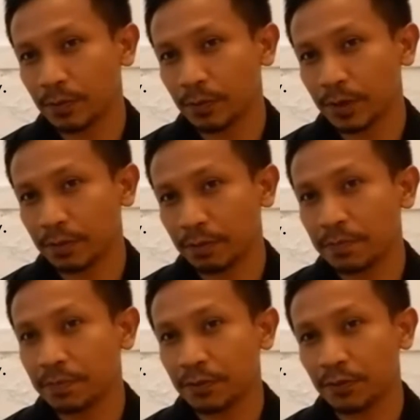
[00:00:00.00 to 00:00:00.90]
with
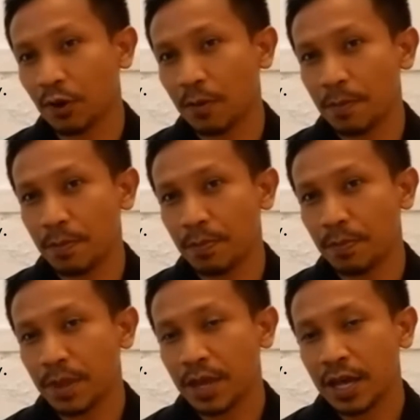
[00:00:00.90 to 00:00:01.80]
people from
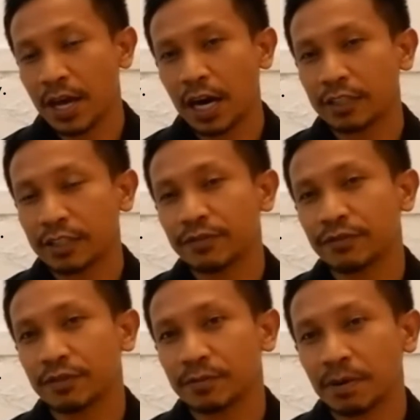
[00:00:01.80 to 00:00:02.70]

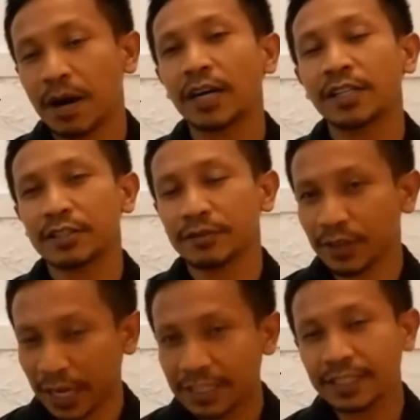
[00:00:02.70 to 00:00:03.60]
different parts of
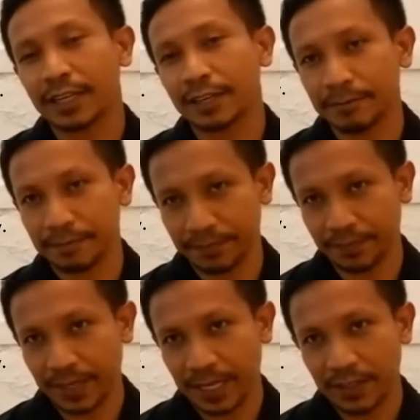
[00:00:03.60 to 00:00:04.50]
Canada,
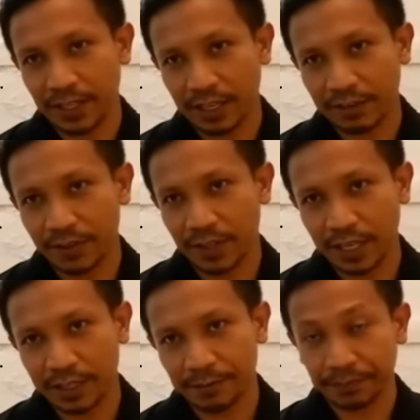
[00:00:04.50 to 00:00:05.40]
and then after
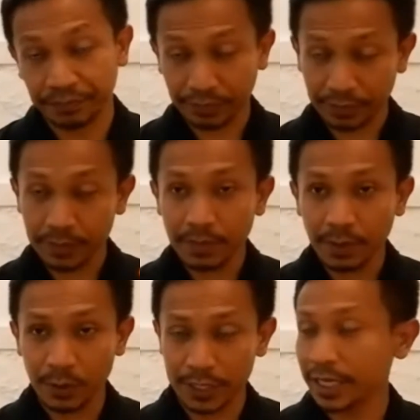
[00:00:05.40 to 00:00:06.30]
that
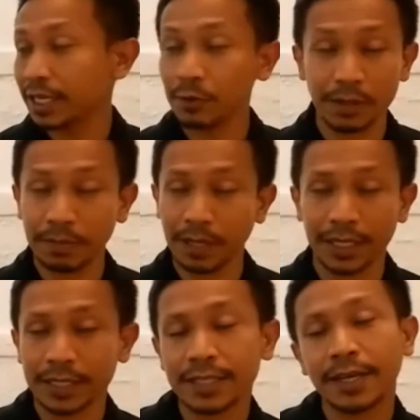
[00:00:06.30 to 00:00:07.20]
we stay in one
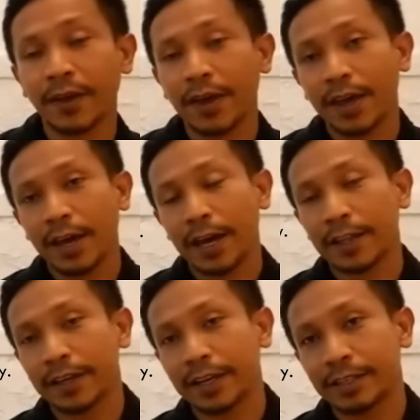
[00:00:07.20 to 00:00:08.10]
place, and
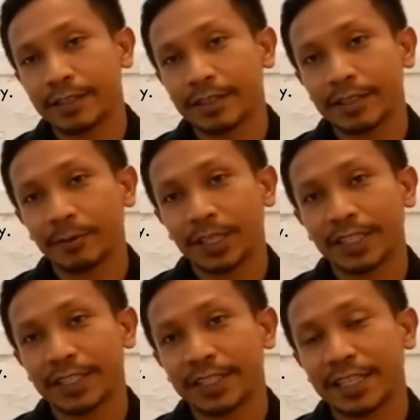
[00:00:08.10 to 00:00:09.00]
then we
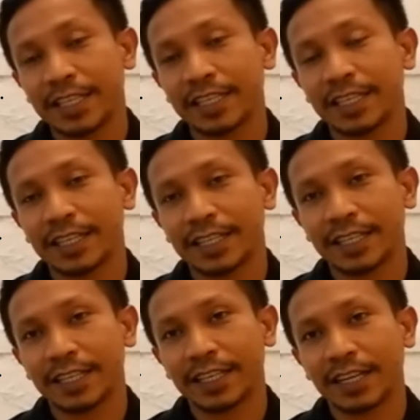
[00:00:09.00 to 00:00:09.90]
can see
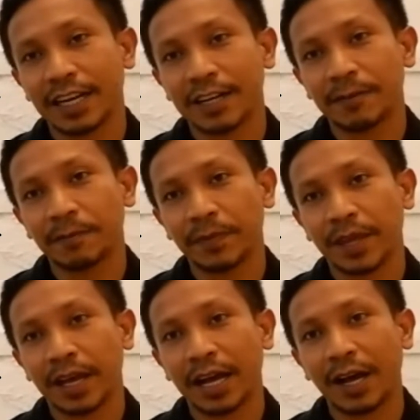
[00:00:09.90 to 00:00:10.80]
like
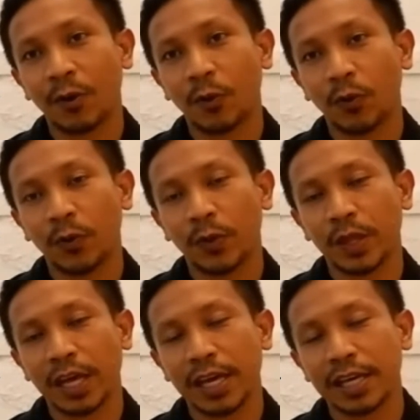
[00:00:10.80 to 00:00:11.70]
how
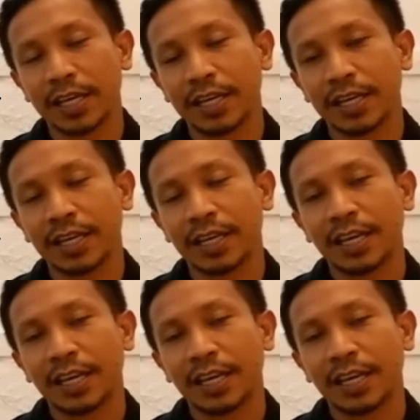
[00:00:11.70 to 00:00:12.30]
they